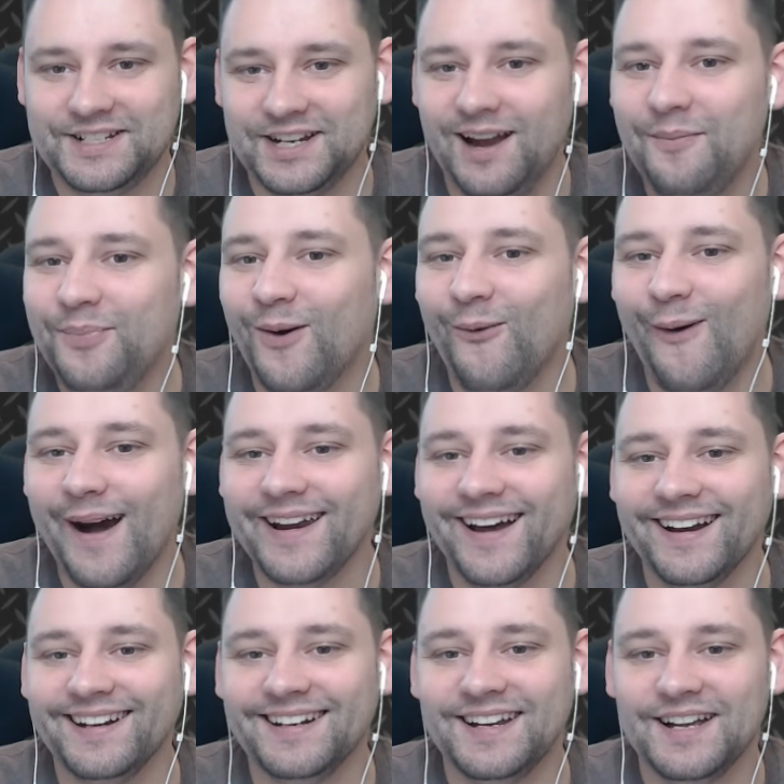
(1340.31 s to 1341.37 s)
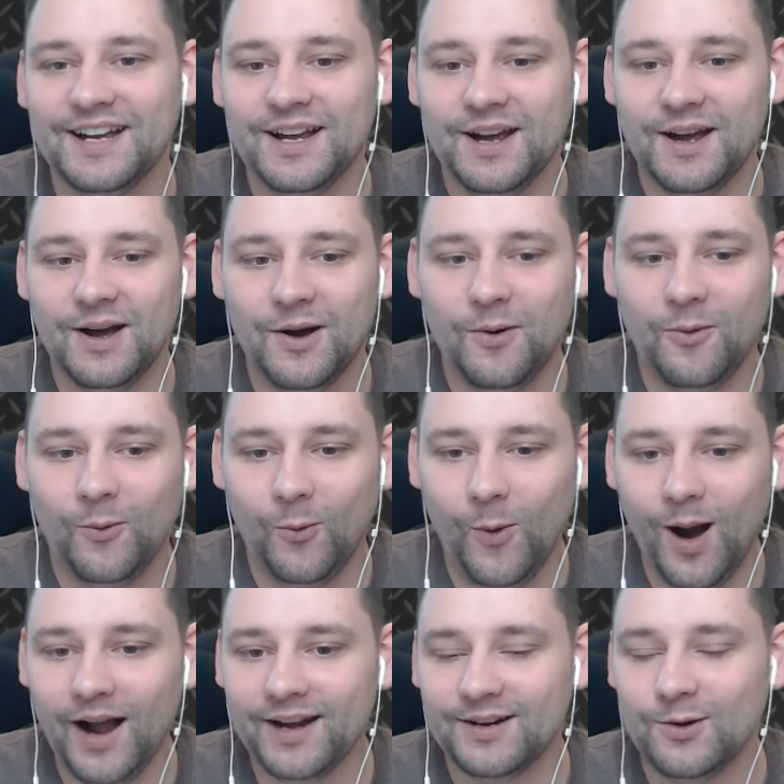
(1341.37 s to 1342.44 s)
I put 1 on?
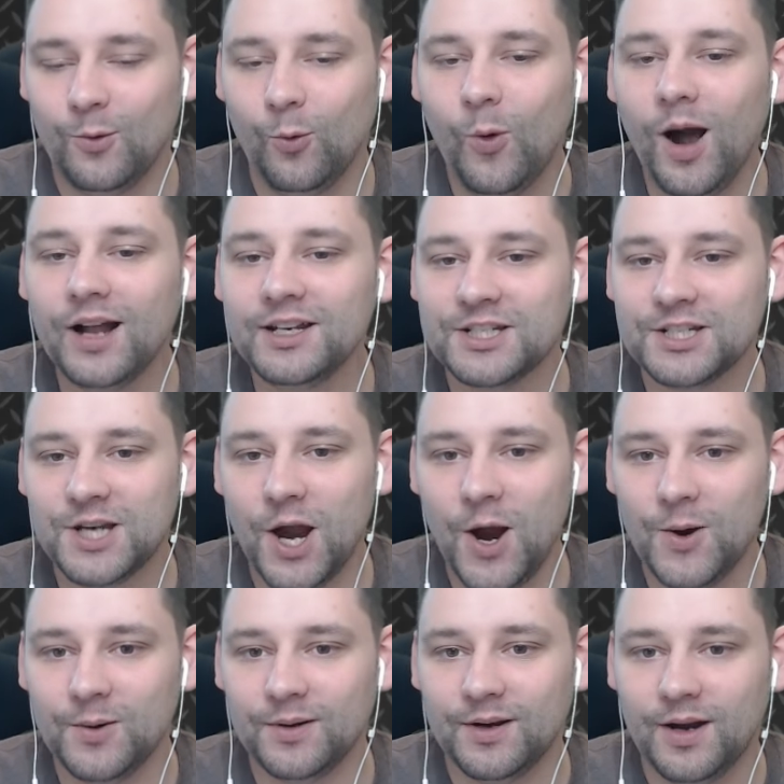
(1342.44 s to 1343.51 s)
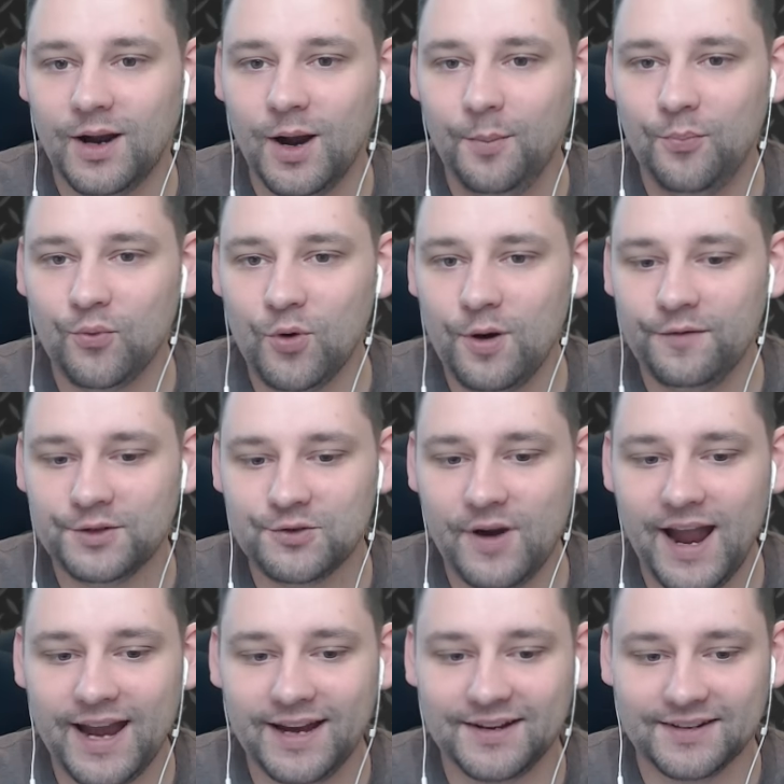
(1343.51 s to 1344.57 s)
1. 1 stone. Approved
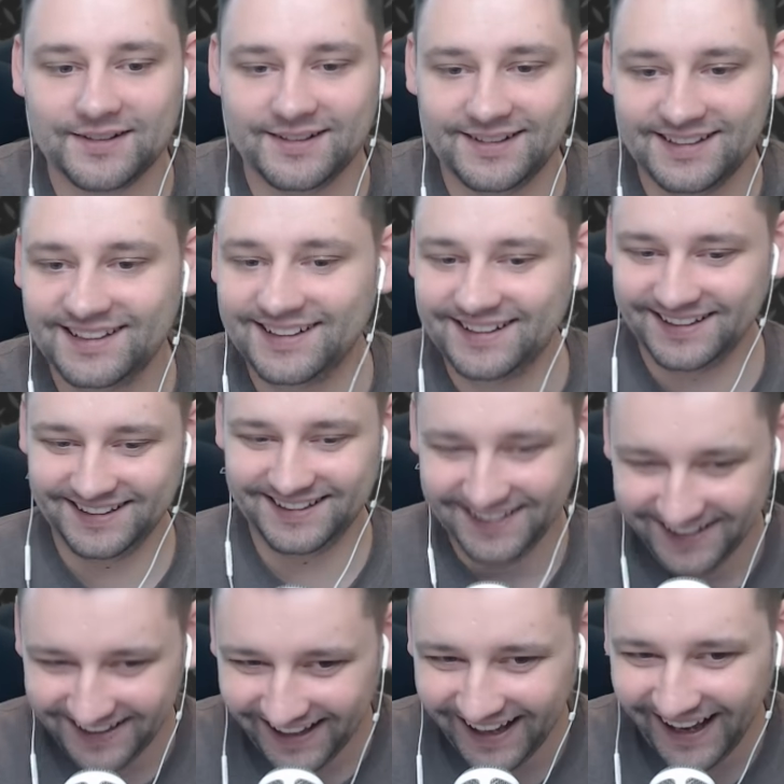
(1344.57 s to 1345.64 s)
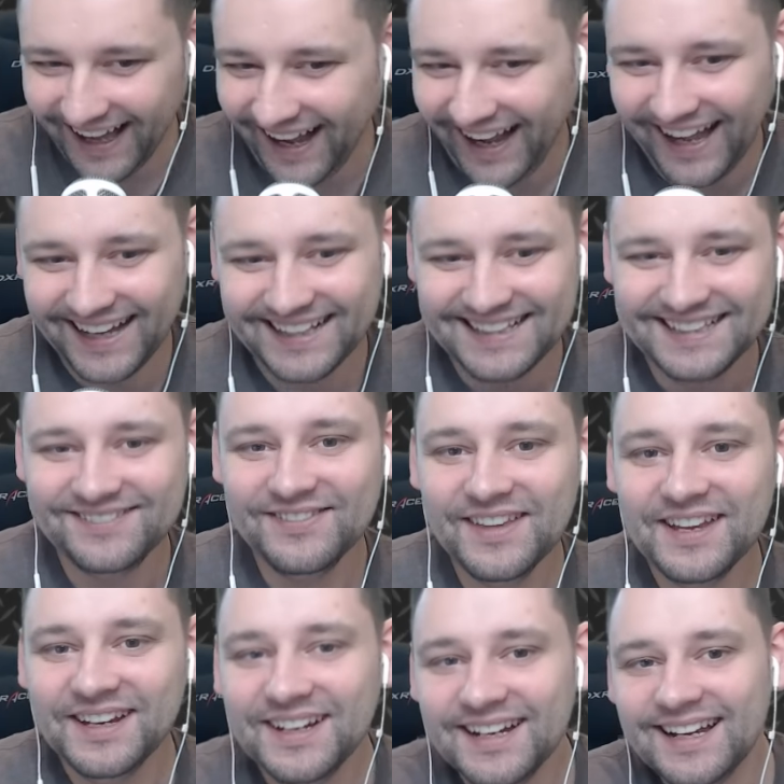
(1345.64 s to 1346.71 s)
trade.
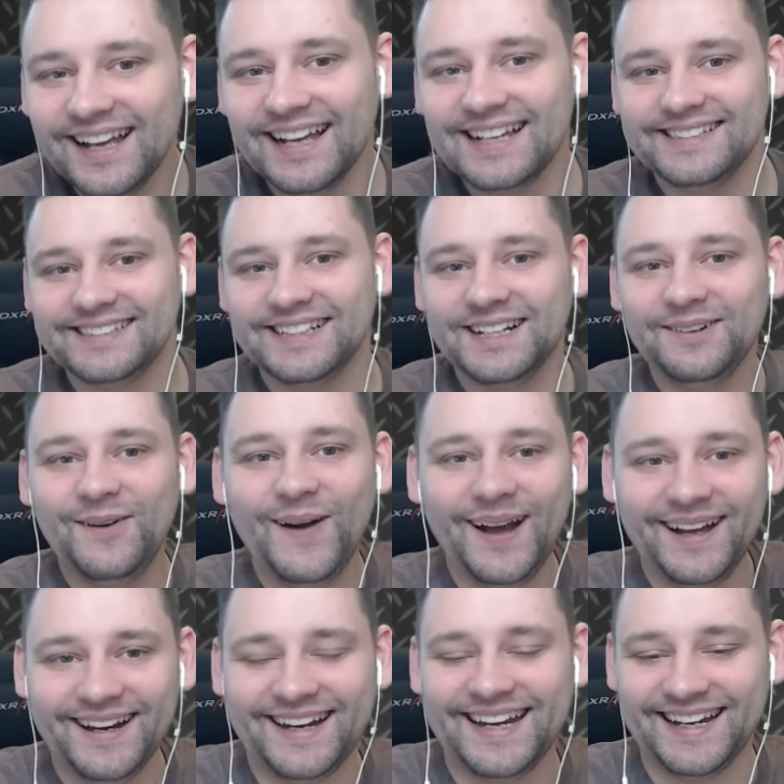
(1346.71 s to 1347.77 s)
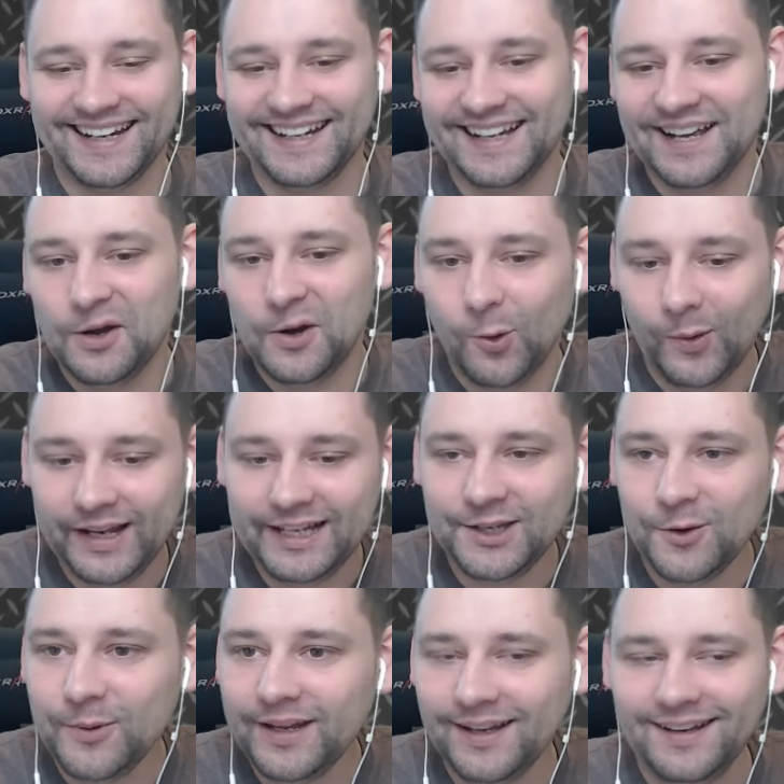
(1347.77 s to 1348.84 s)
Is it going to work? Will he
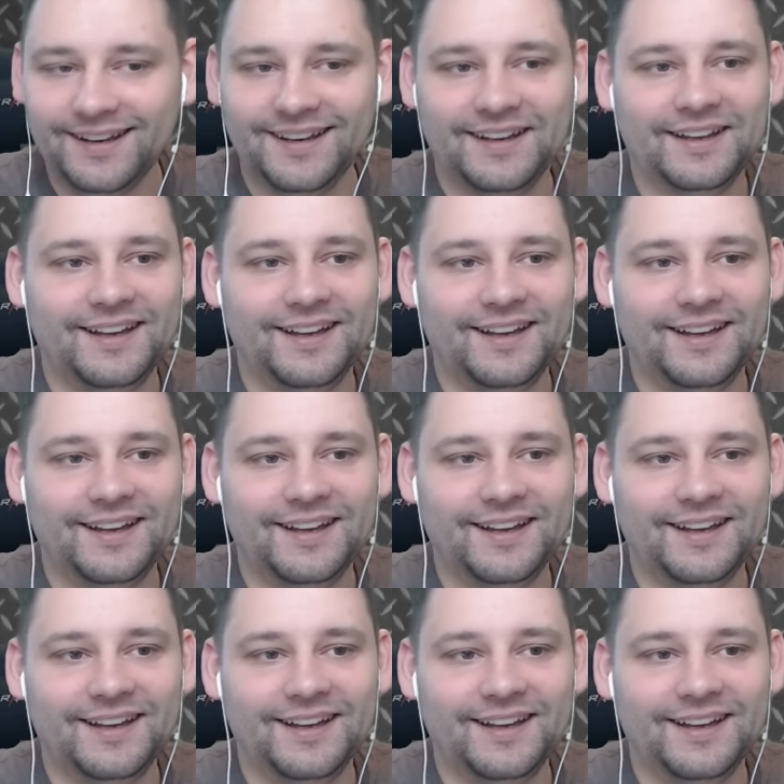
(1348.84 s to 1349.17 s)
do it?